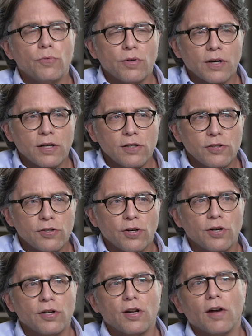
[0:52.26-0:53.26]
were
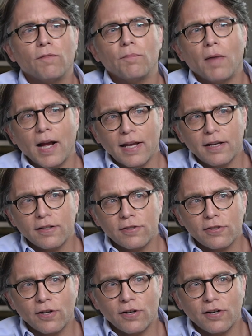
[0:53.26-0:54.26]
concerned of my
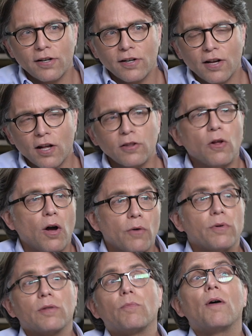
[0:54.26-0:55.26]
concern,
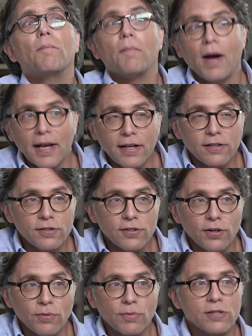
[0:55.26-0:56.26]
along with what my
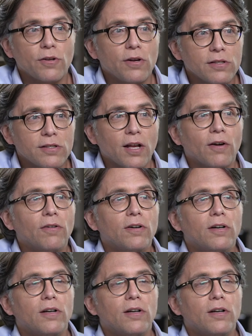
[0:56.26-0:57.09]
concern was also.